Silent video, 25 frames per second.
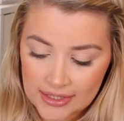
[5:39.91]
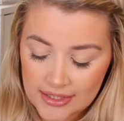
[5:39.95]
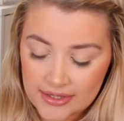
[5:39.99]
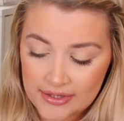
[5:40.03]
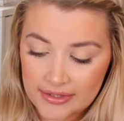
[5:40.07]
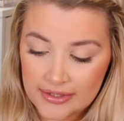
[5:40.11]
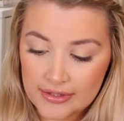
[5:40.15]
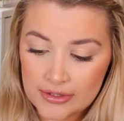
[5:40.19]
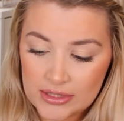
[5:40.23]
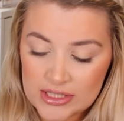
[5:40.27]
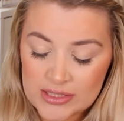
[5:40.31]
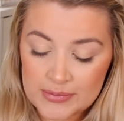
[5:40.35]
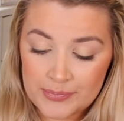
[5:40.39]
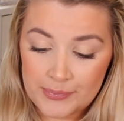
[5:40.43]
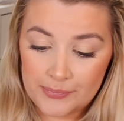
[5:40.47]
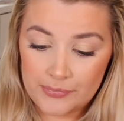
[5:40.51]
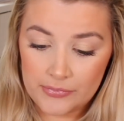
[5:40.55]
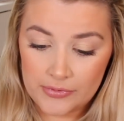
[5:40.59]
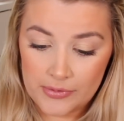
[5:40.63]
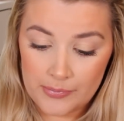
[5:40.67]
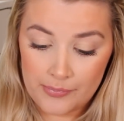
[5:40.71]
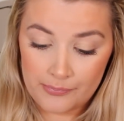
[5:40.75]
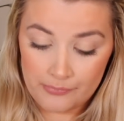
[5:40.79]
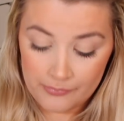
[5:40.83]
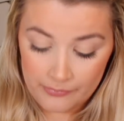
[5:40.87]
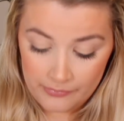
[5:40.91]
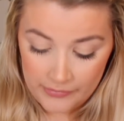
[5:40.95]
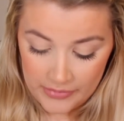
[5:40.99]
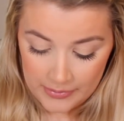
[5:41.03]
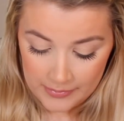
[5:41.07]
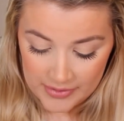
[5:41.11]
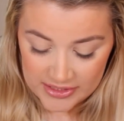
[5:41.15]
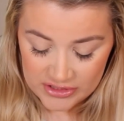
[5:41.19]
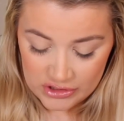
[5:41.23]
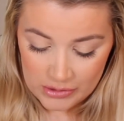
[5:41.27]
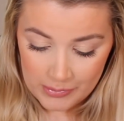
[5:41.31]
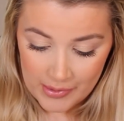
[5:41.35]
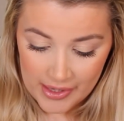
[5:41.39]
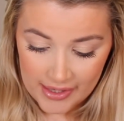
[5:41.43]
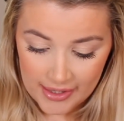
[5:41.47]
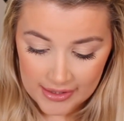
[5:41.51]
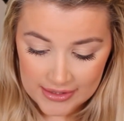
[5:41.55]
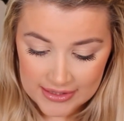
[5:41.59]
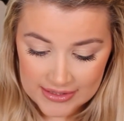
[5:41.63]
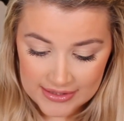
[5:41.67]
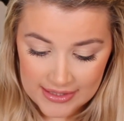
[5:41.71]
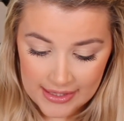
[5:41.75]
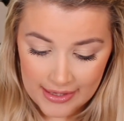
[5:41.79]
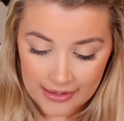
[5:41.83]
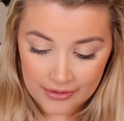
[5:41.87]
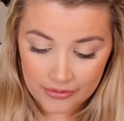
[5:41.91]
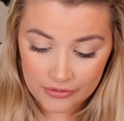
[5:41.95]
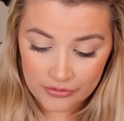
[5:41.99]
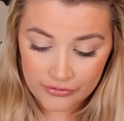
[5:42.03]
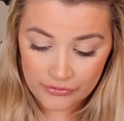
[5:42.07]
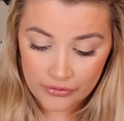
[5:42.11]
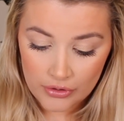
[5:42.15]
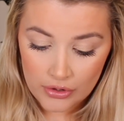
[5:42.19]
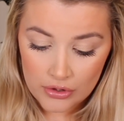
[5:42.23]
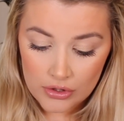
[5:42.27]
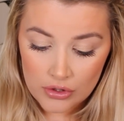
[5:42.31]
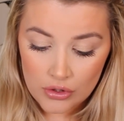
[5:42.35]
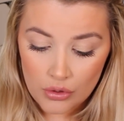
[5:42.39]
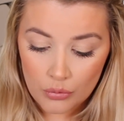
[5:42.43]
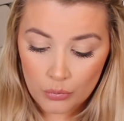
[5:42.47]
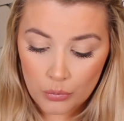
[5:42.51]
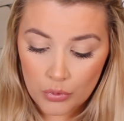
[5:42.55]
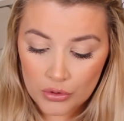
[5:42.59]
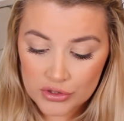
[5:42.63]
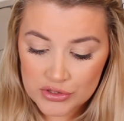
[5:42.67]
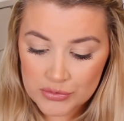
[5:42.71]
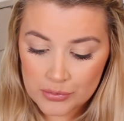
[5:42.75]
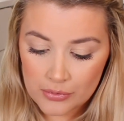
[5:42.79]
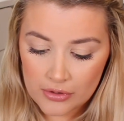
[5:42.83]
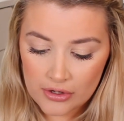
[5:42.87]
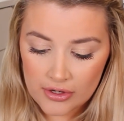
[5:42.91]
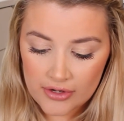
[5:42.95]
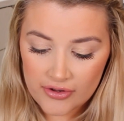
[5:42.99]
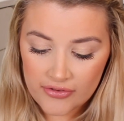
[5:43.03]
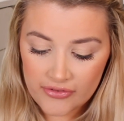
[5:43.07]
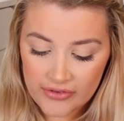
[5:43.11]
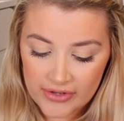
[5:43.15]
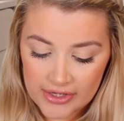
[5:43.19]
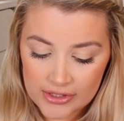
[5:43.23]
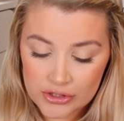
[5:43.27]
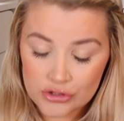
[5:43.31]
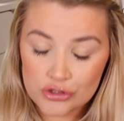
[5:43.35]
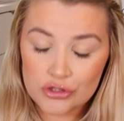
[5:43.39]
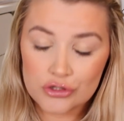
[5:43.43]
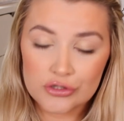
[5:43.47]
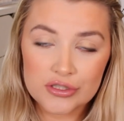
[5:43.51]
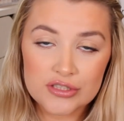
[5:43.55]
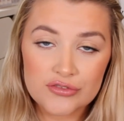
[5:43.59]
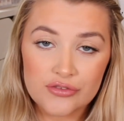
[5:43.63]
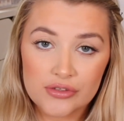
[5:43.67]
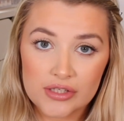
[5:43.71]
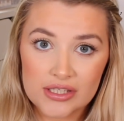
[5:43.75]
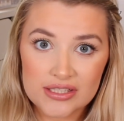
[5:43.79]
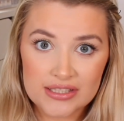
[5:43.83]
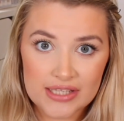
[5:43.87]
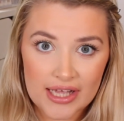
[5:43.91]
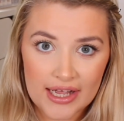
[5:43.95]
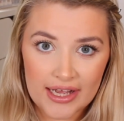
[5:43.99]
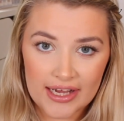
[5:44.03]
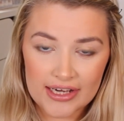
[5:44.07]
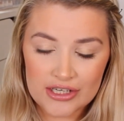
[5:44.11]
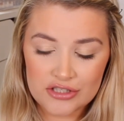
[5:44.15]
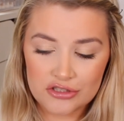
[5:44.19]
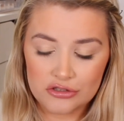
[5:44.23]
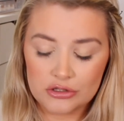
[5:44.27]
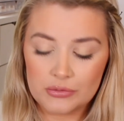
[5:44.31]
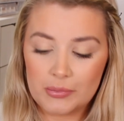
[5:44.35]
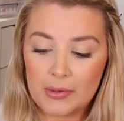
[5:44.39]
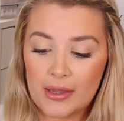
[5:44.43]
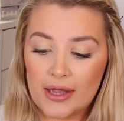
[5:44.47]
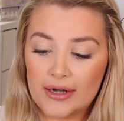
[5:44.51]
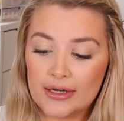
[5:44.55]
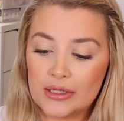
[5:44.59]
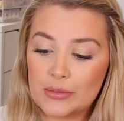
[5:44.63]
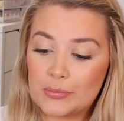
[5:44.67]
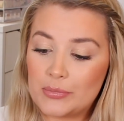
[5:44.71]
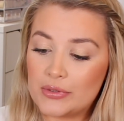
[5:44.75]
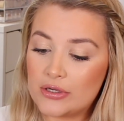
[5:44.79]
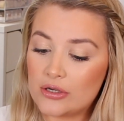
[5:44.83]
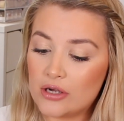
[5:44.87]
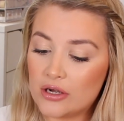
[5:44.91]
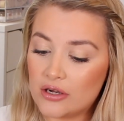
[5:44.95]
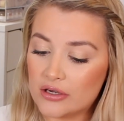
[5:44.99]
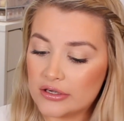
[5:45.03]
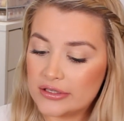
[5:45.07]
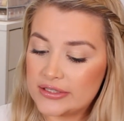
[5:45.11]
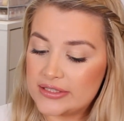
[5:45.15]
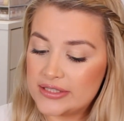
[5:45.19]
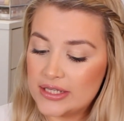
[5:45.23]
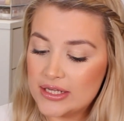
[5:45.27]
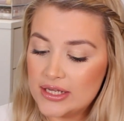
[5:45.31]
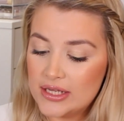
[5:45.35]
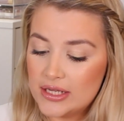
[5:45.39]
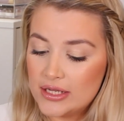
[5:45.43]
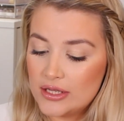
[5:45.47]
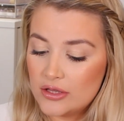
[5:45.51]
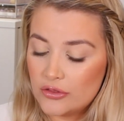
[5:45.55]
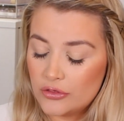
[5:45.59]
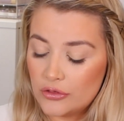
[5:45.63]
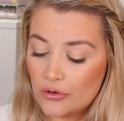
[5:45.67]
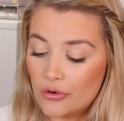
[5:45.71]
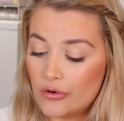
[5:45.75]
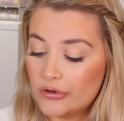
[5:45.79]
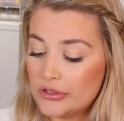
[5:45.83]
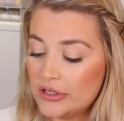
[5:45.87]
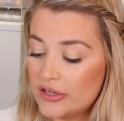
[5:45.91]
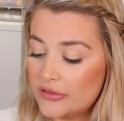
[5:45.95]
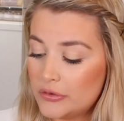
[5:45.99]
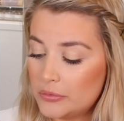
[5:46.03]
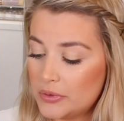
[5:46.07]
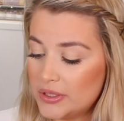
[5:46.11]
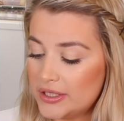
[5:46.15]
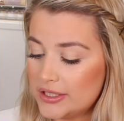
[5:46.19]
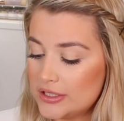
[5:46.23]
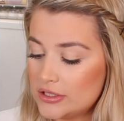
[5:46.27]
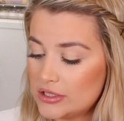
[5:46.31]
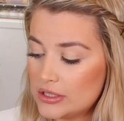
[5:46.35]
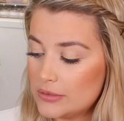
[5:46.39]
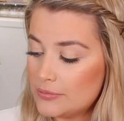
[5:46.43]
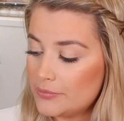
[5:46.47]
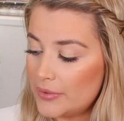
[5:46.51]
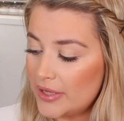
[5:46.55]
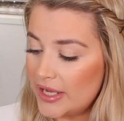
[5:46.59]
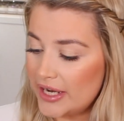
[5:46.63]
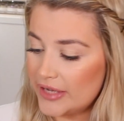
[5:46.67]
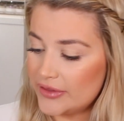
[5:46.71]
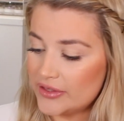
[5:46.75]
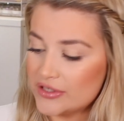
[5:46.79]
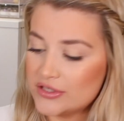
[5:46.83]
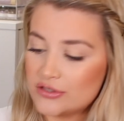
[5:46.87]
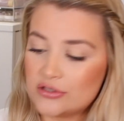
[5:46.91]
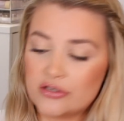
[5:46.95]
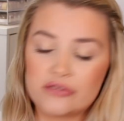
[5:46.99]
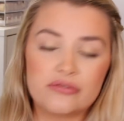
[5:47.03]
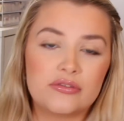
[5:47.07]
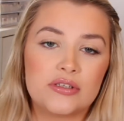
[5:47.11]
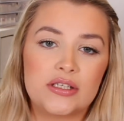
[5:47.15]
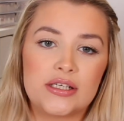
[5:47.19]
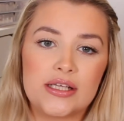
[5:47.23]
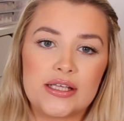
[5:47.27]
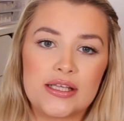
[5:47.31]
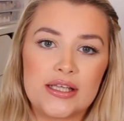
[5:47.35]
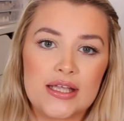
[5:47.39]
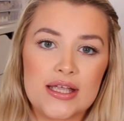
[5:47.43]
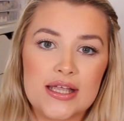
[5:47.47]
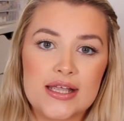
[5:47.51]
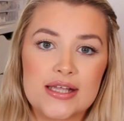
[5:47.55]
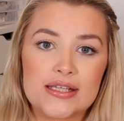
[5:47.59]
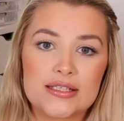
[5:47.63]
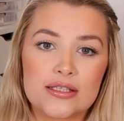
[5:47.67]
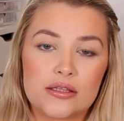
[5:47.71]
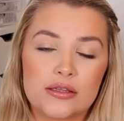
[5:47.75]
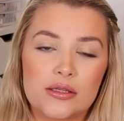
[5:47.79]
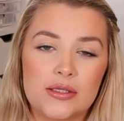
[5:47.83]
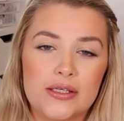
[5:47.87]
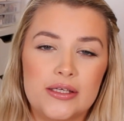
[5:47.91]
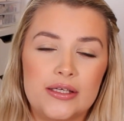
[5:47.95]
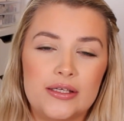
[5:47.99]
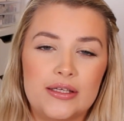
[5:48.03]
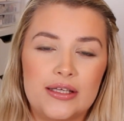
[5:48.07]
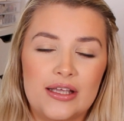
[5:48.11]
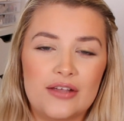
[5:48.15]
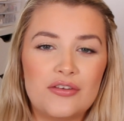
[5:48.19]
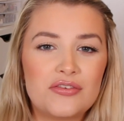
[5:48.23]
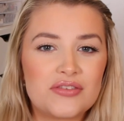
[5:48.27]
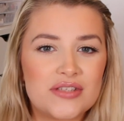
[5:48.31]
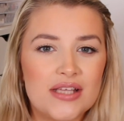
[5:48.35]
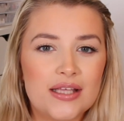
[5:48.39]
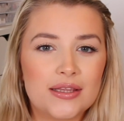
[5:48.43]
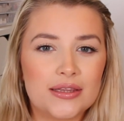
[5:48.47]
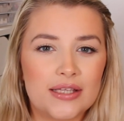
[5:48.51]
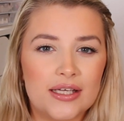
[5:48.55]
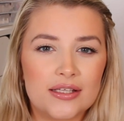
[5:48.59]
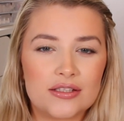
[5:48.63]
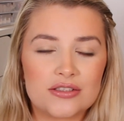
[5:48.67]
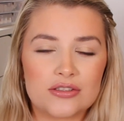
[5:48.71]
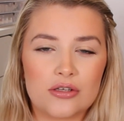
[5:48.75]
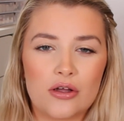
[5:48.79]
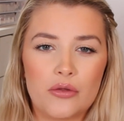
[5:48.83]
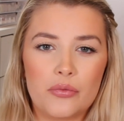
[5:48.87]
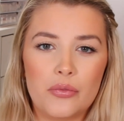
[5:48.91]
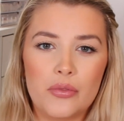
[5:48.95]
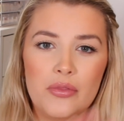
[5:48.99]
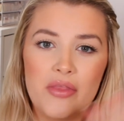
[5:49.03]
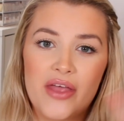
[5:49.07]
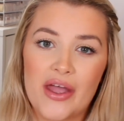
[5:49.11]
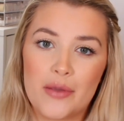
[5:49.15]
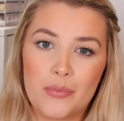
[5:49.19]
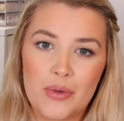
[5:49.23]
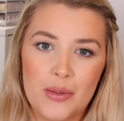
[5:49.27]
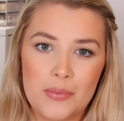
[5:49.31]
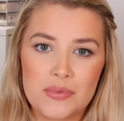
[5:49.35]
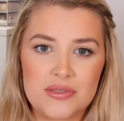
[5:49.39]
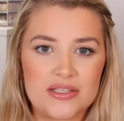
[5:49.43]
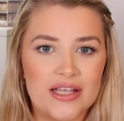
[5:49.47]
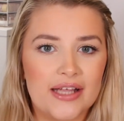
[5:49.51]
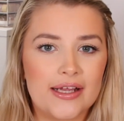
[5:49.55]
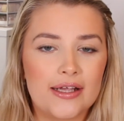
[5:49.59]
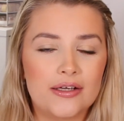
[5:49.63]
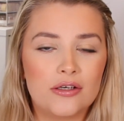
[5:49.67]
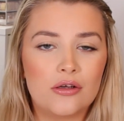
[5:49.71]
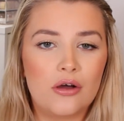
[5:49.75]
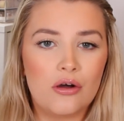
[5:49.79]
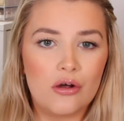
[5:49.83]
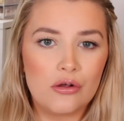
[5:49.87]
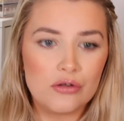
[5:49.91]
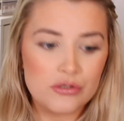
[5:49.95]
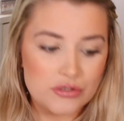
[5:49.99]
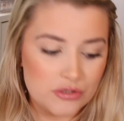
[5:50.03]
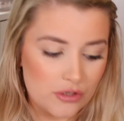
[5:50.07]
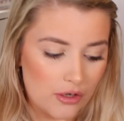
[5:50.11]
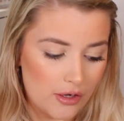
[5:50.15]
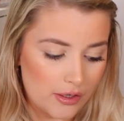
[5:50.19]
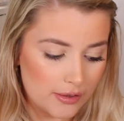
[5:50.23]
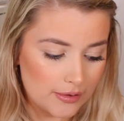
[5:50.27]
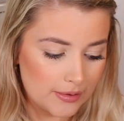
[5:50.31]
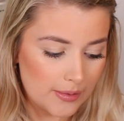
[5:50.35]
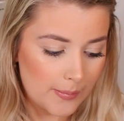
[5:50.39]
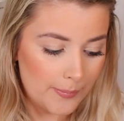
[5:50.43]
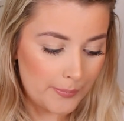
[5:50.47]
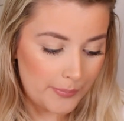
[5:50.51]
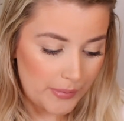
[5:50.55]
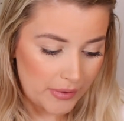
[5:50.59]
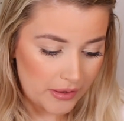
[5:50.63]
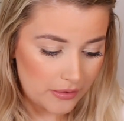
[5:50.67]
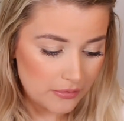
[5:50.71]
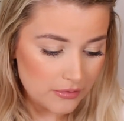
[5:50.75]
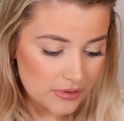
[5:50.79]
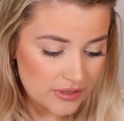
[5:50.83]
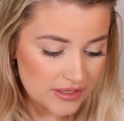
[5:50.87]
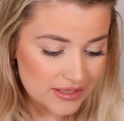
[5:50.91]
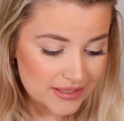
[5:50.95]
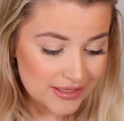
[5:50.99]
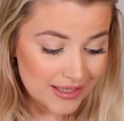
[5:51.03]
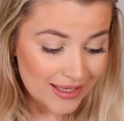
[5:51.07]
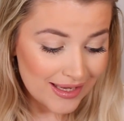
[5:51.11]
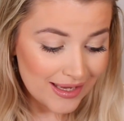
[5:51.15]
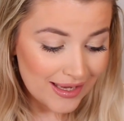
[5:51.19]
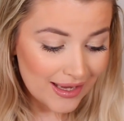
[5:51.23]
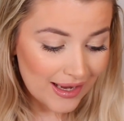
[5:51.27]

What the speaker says: I think this the mystery bag itself was worth it just for this eyeshadow palette, because the only other way that you can buy this currently is the gift set that's on their website and also on Boots.